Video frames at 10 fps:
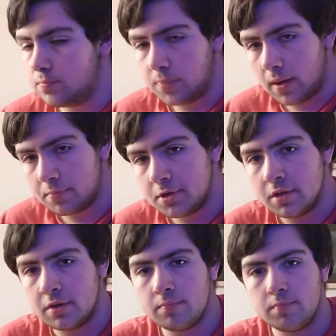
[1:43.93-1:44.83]
Popped it
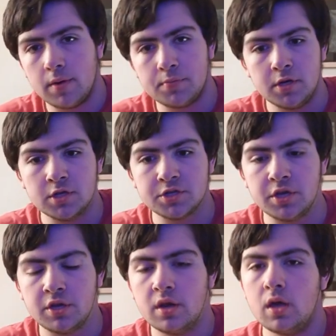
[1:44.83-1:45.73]
in, popped the disc
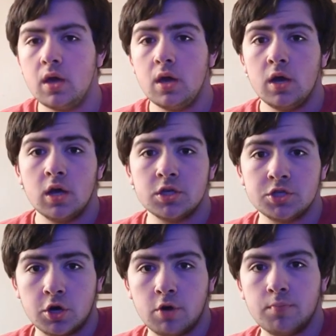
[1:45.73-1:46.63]
in.
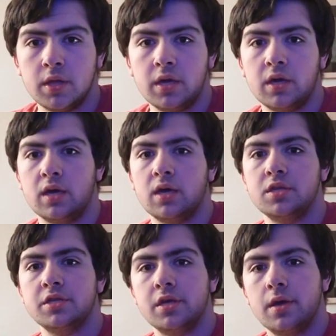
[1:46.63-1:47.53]
Started playing
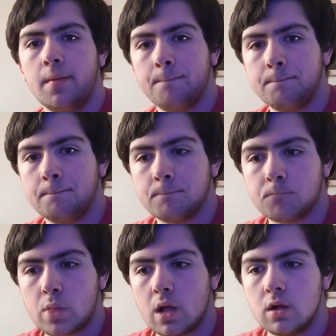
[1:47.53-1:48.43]
it.
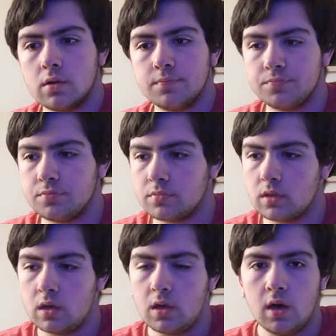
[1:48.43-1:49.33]
I
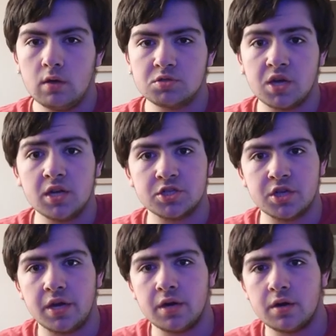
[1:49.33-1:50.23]
was kind of
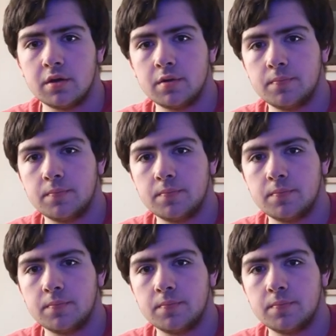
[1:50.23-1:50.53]
scared